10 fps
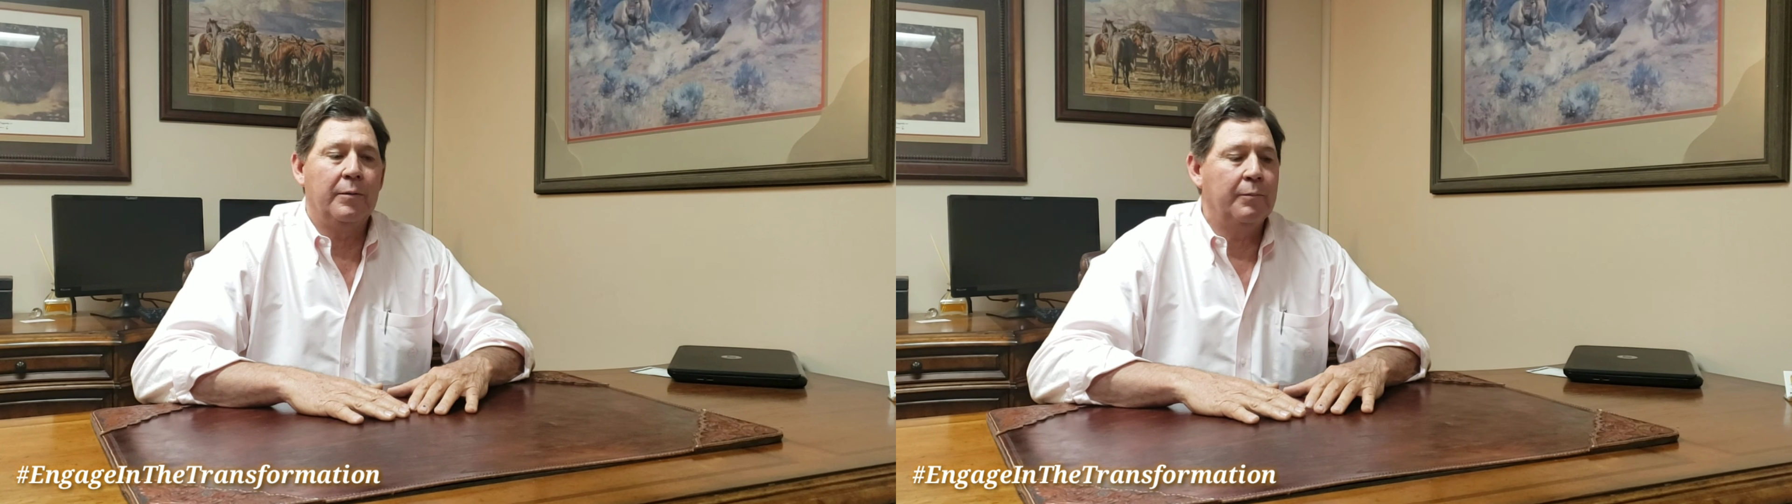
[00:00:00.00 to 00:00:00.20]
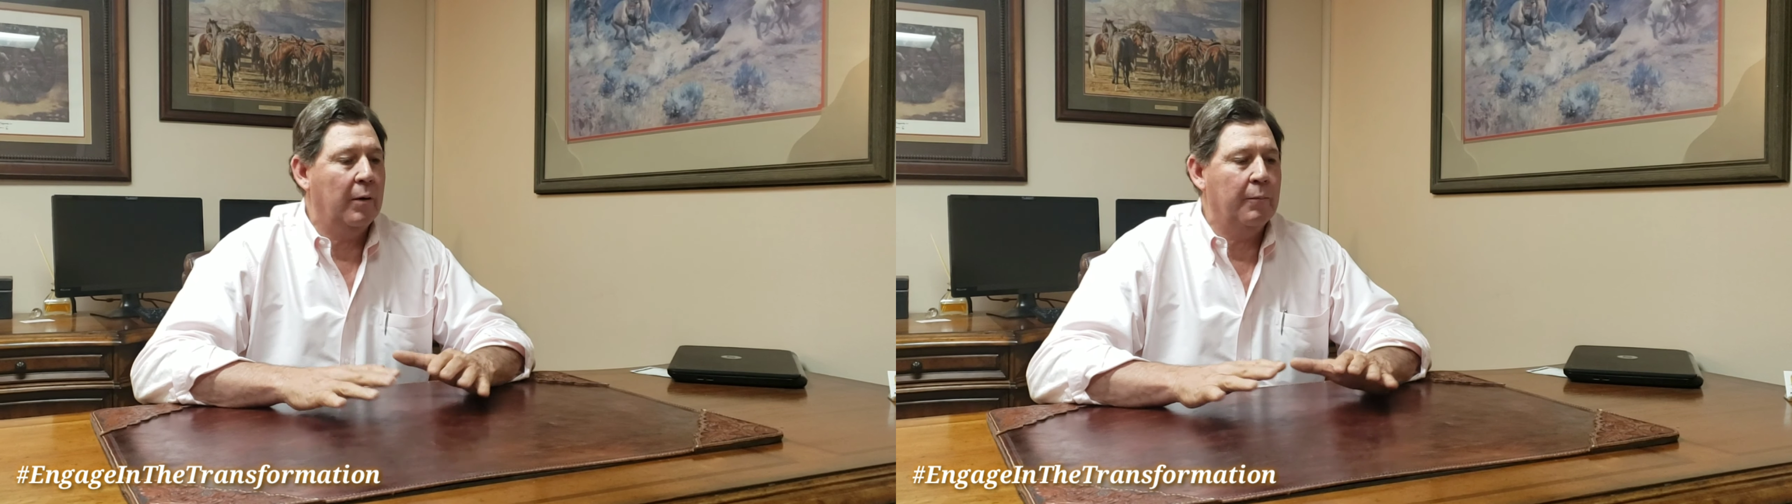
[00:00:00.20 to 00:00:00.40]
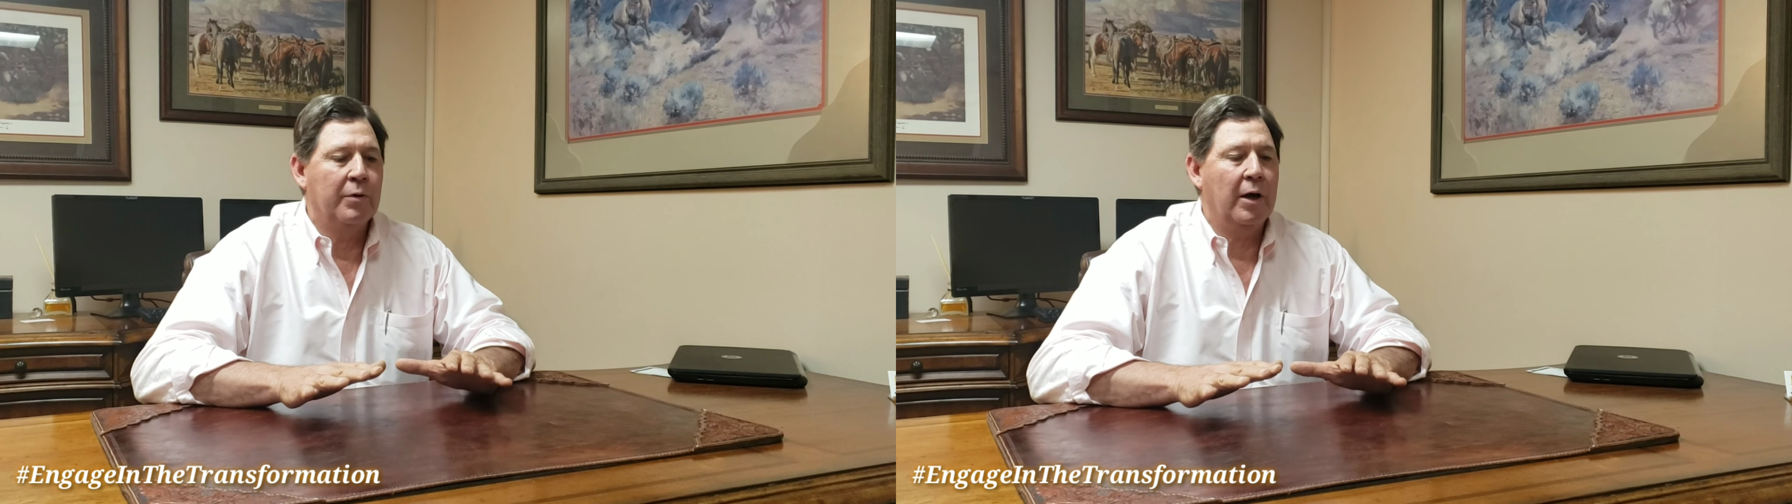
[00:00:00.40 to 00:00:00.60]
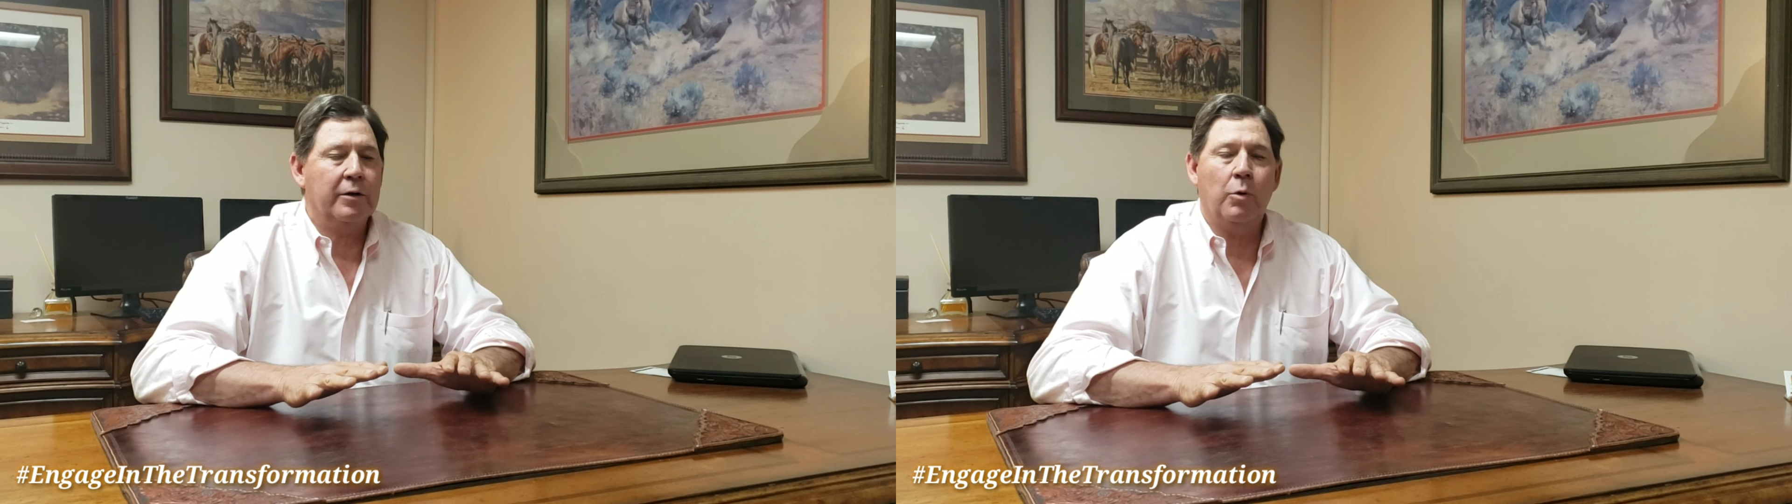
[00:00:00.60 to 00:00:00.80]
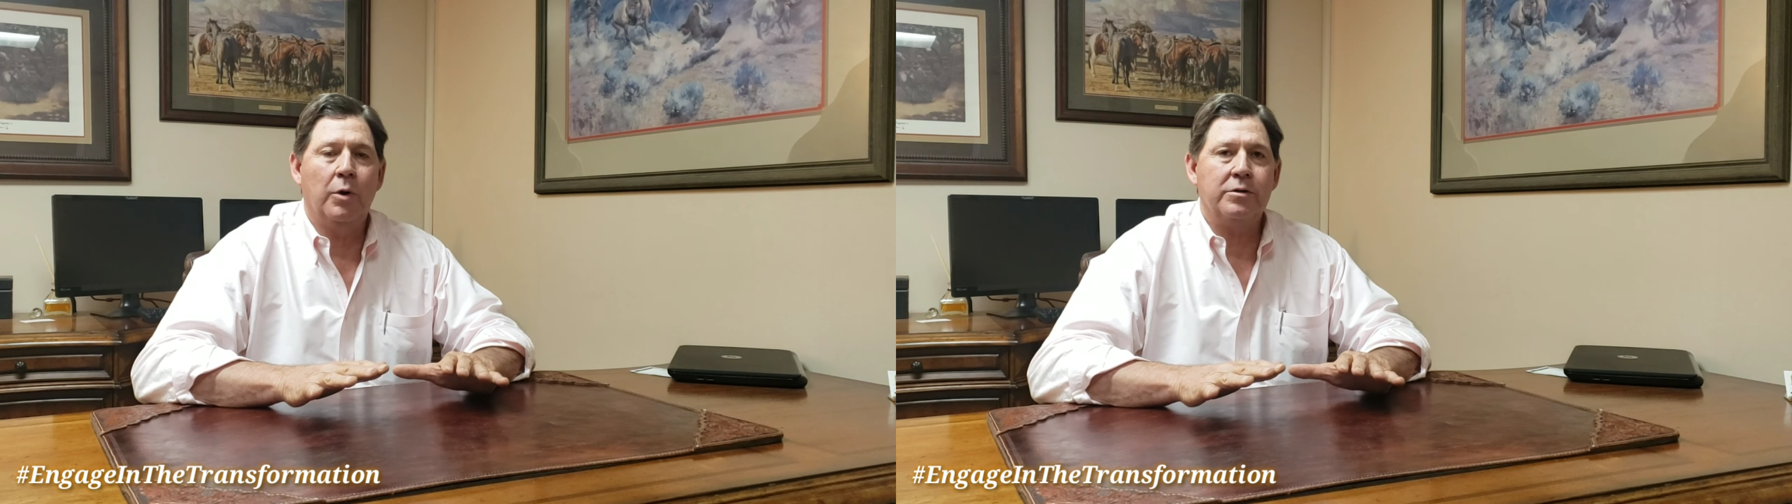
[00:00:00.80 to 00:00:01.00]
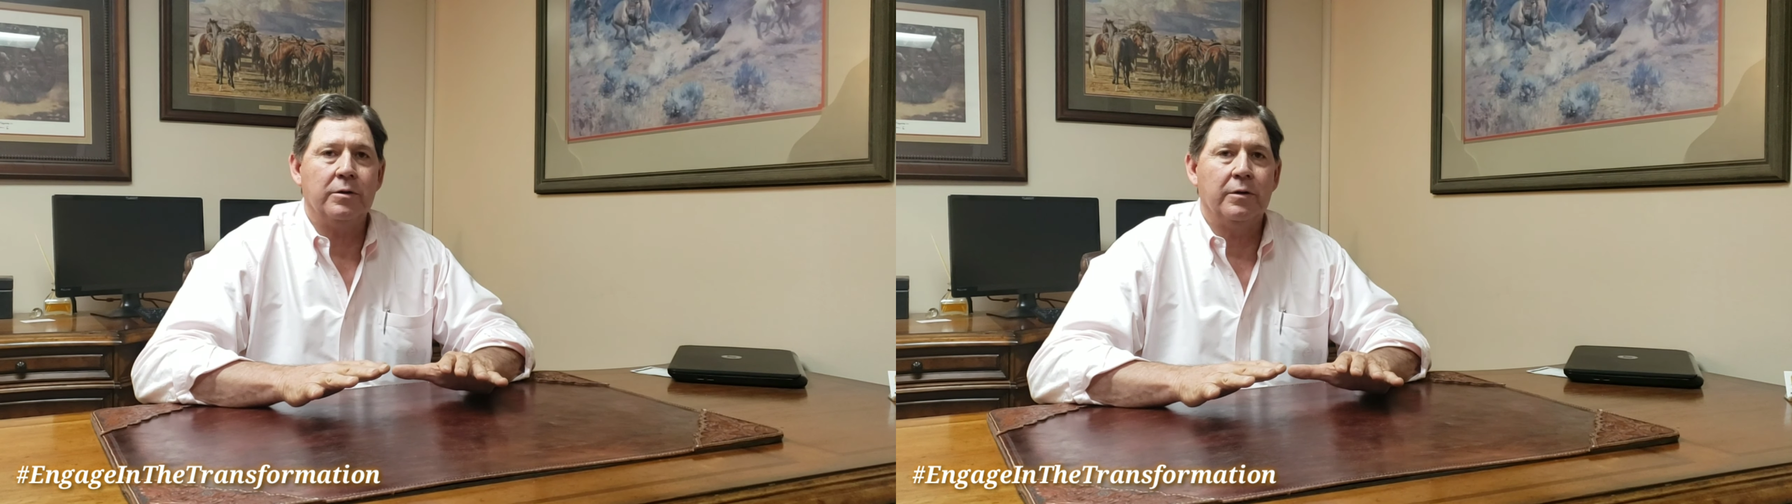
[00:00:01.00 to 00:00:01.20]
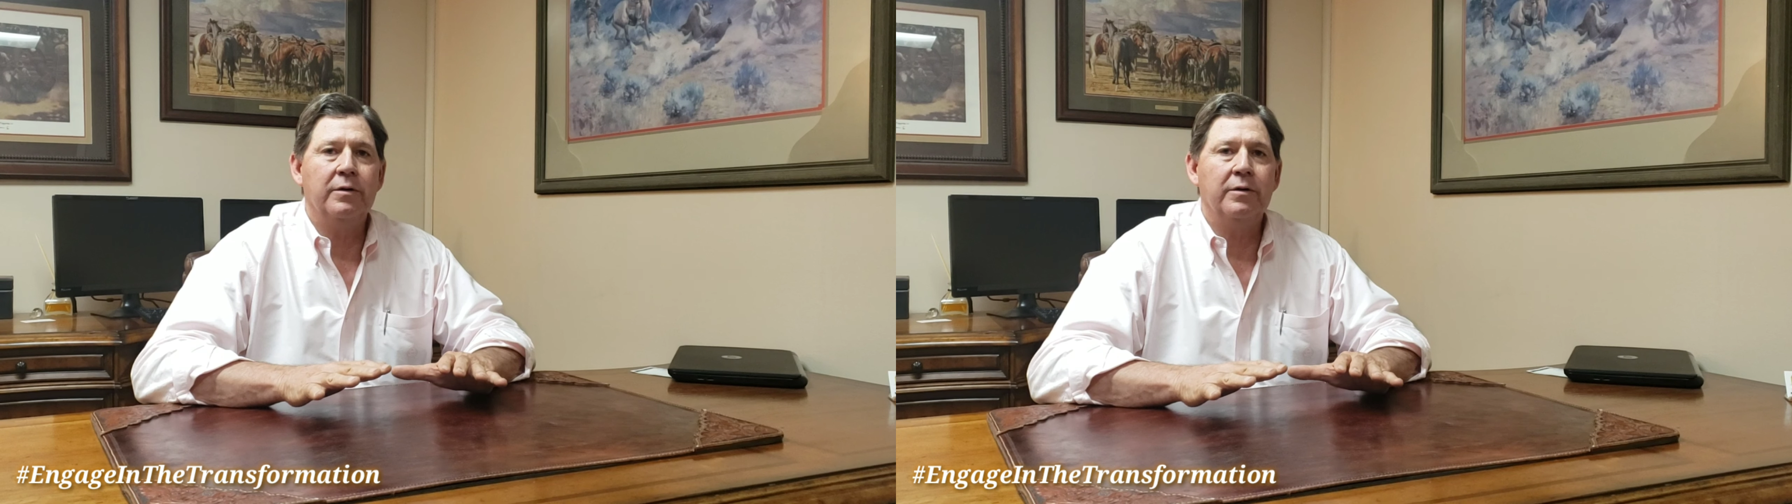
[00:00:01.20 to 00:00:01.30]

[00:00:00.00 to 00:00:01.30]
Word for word: and without question,